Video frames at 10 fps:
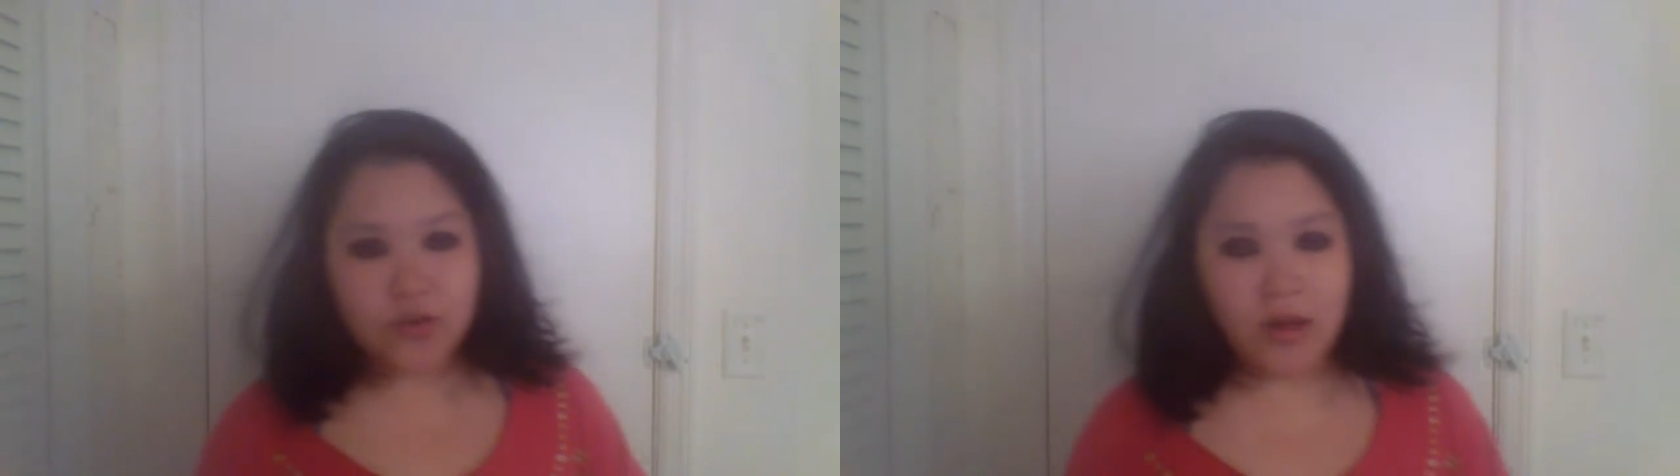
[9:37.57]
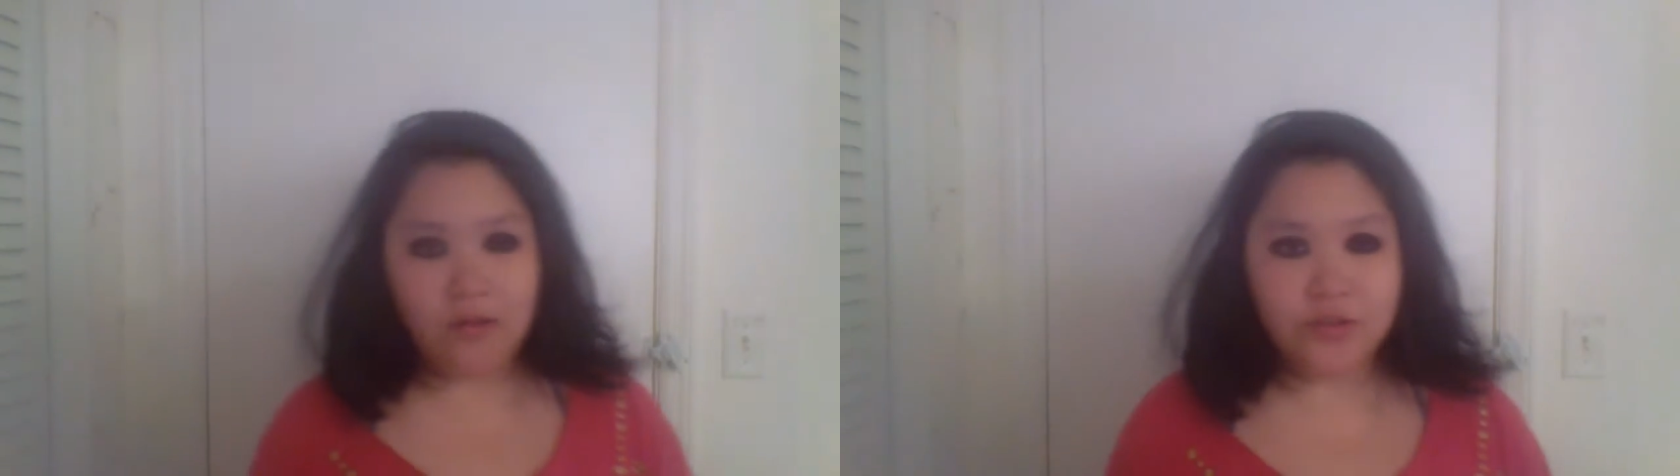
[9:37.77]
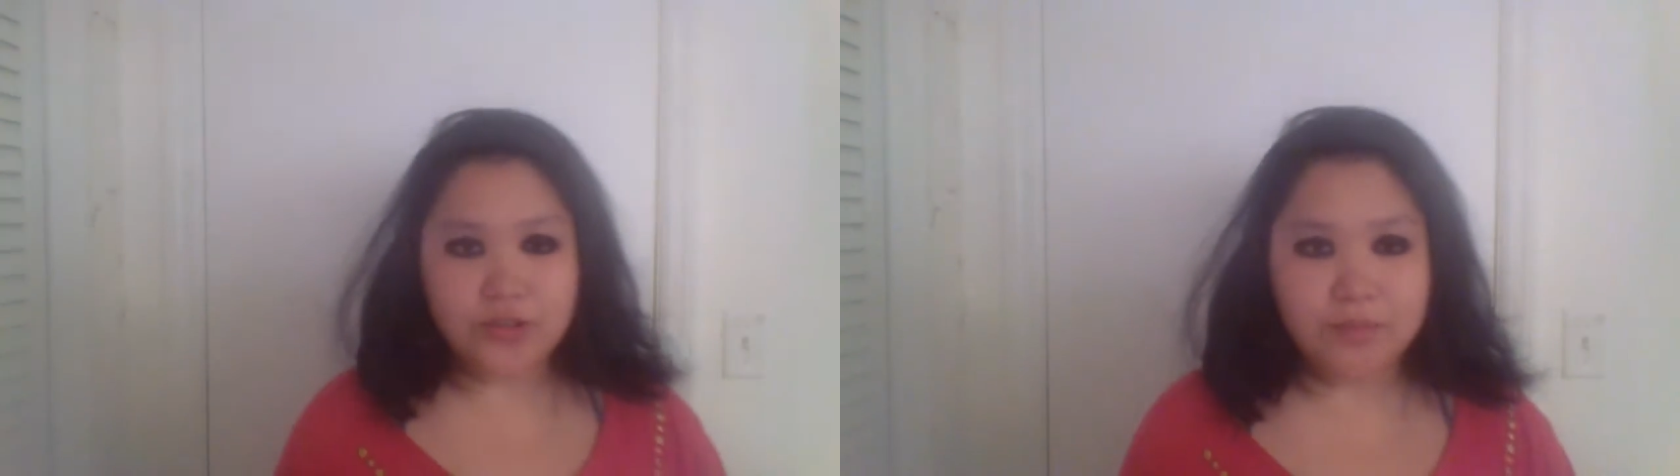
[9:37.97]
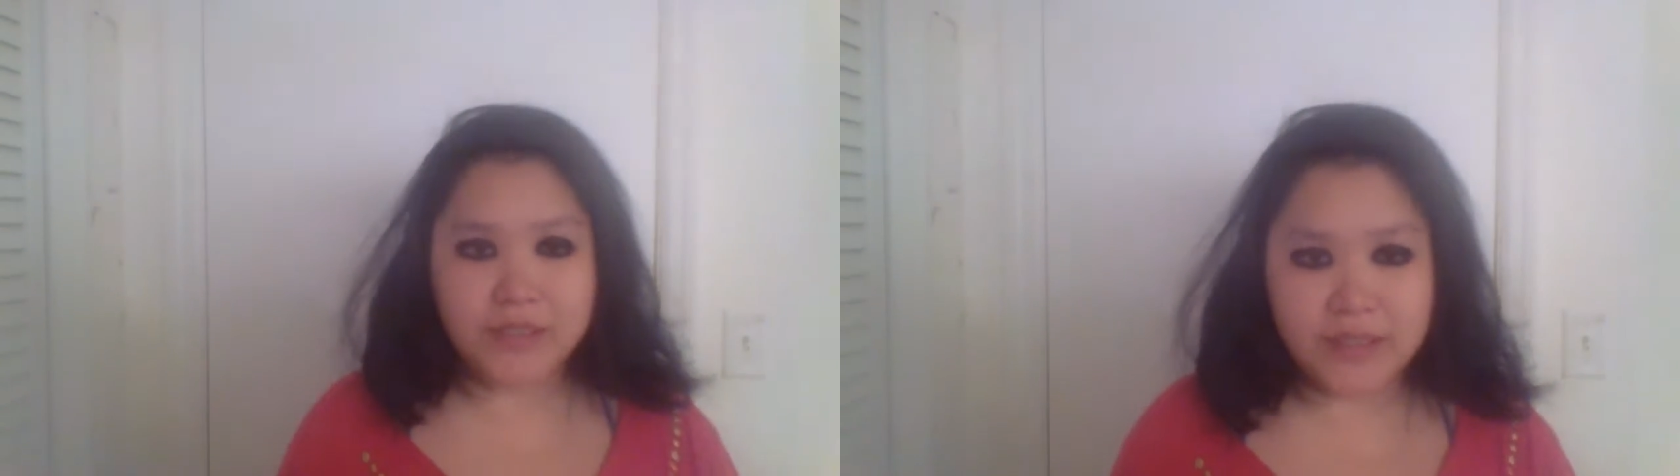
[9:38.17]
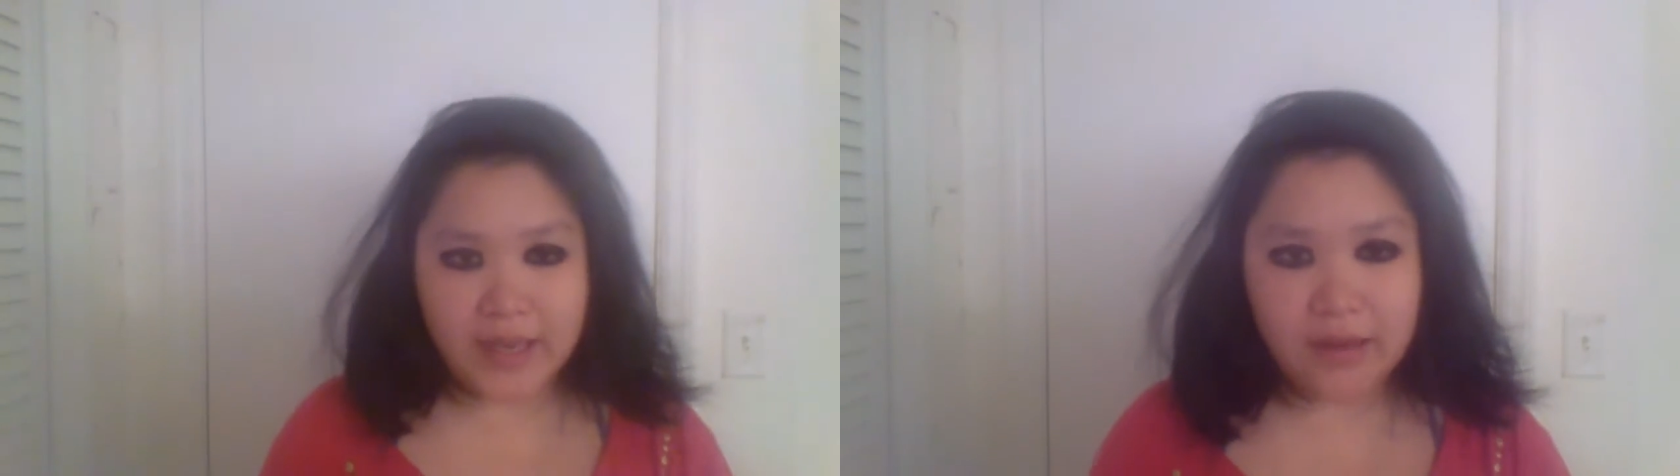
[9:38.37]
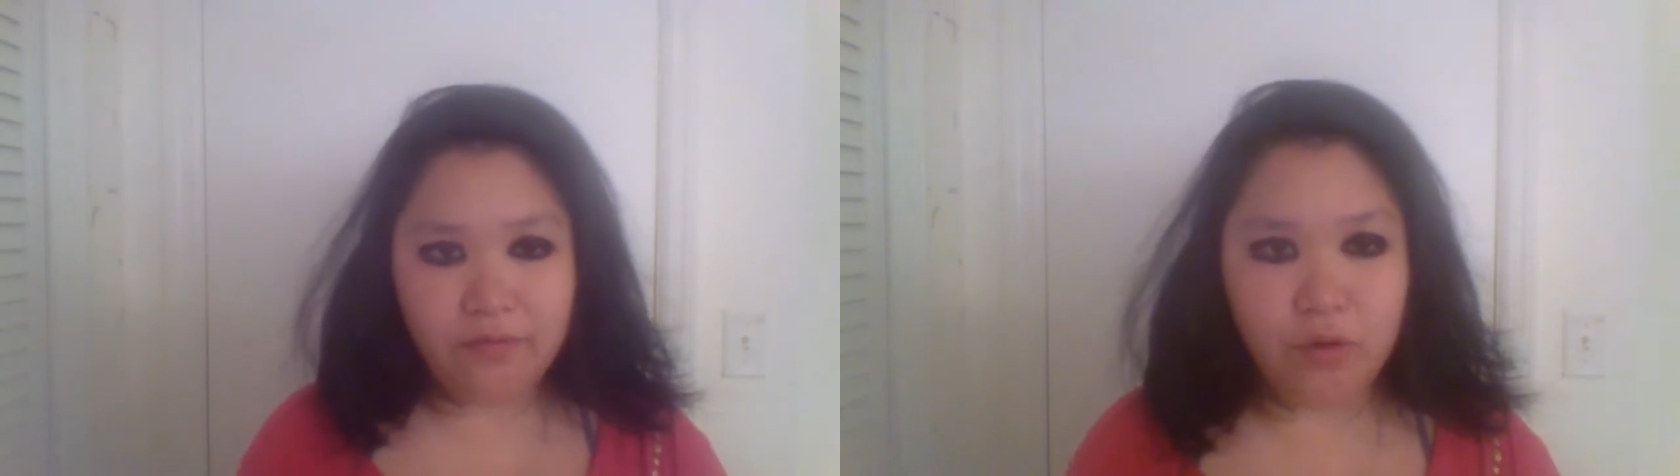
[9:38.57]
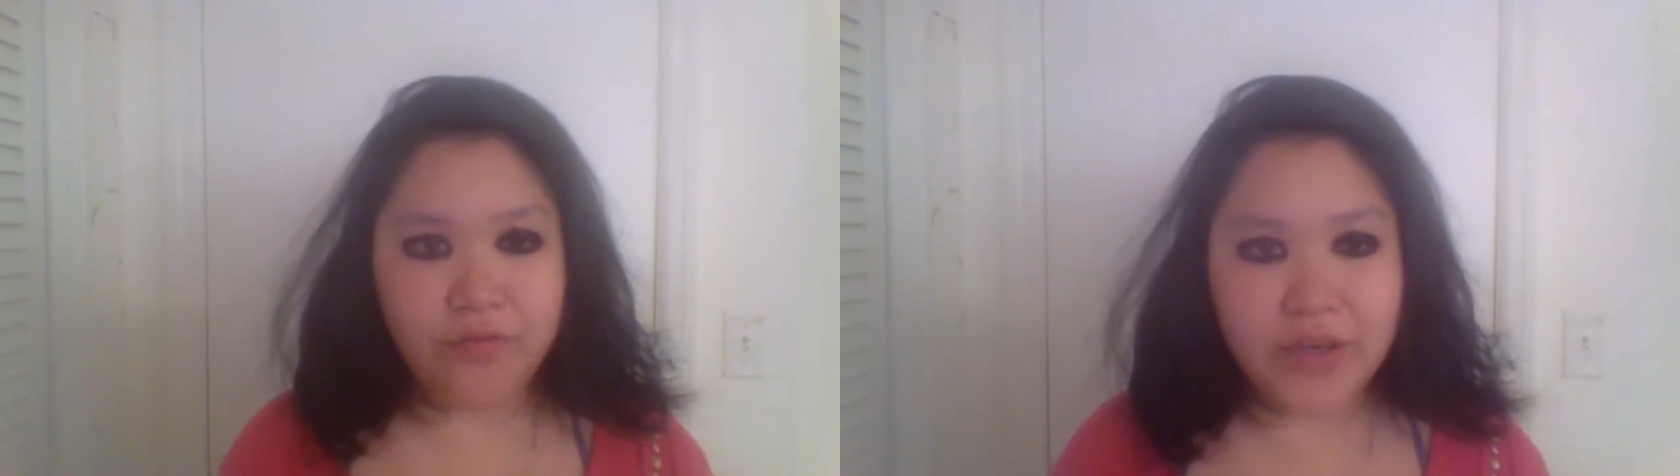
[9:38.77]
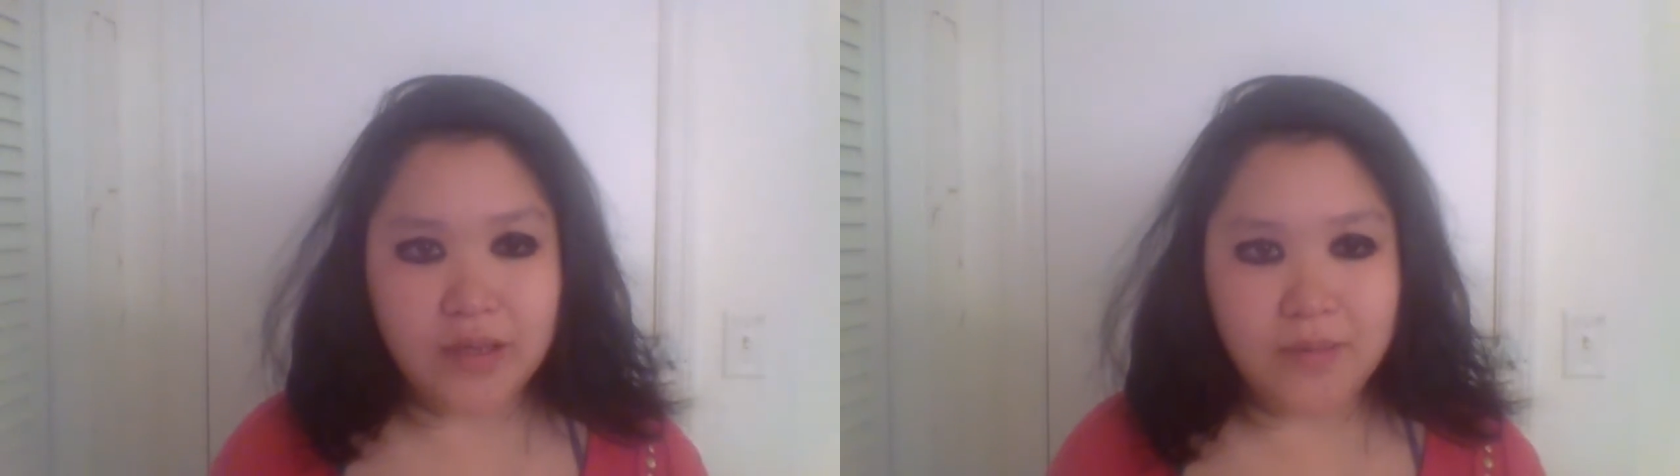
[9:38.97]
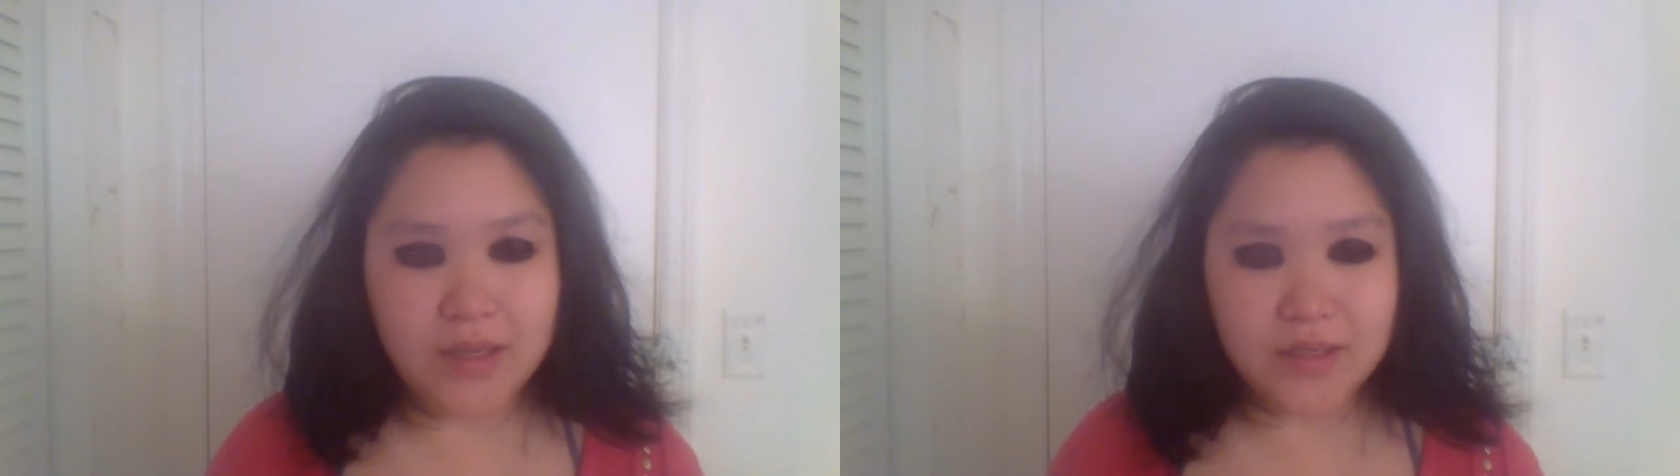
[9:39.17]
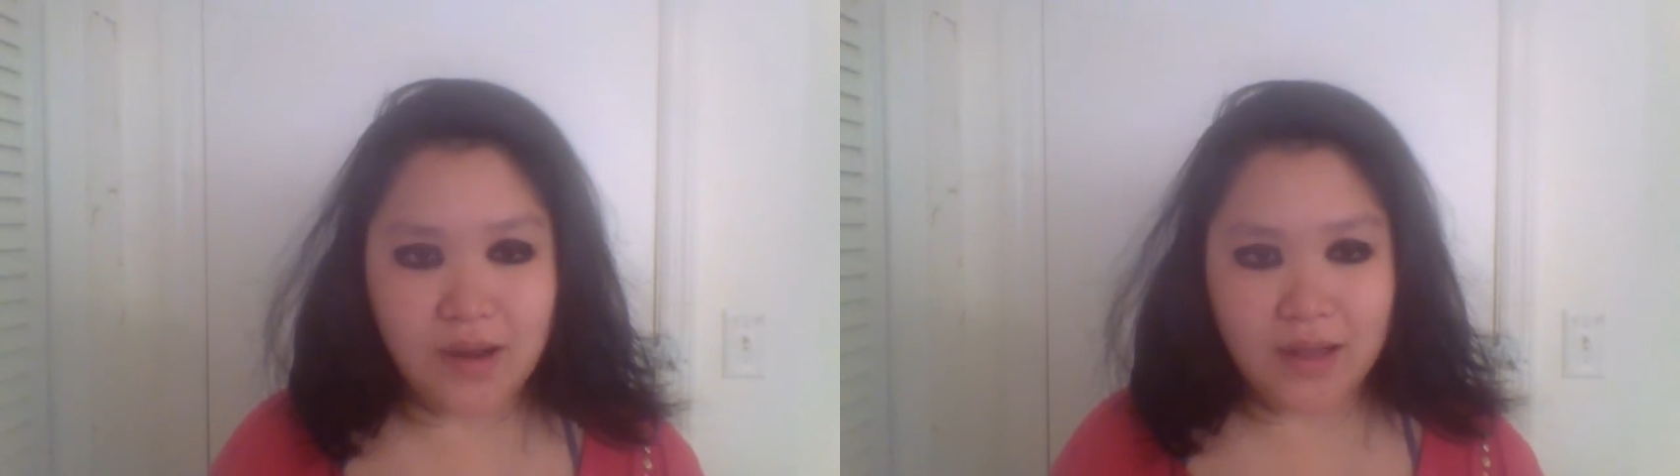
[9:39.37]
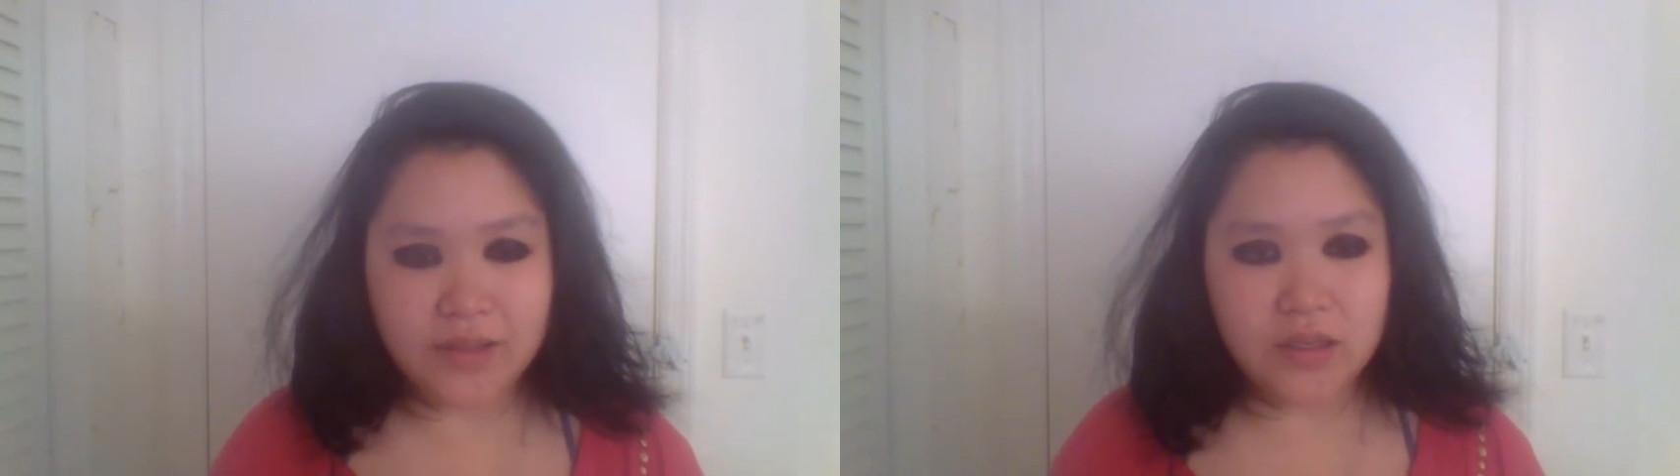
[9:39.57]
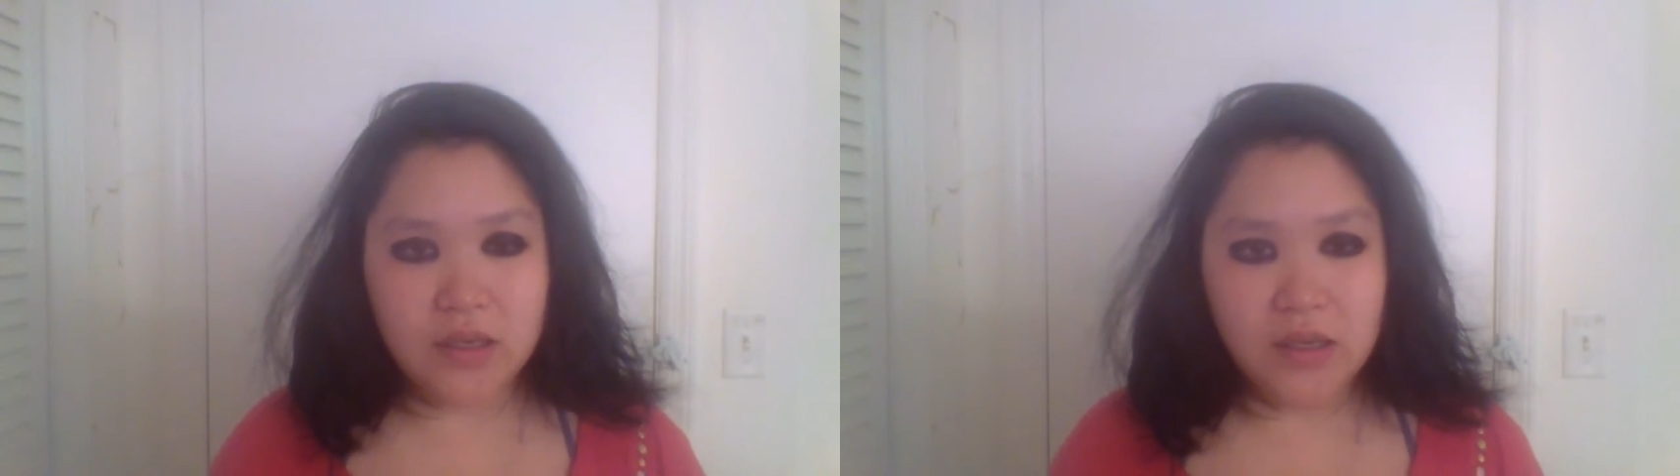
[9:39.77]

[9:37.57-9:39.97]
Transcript: so I was mistaken for Vietnamese, guys.